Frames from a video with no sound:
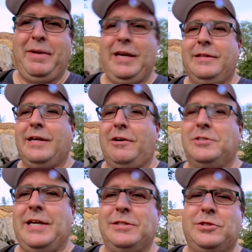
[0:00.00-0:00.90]
mean that are
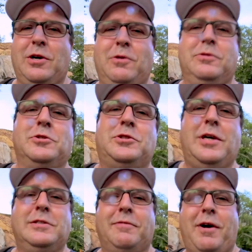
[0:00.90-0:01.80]
set in stone. There's
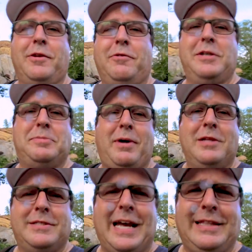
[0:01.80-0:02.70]
tons of other great
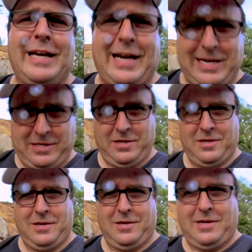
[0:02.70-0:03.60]
spots, and I think I got,
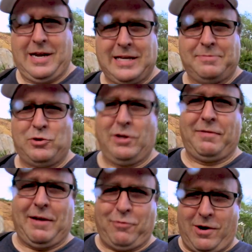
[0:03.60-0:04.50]
I got some Tree
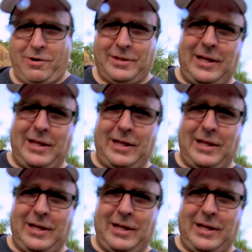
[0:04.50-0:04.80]
of Life water on the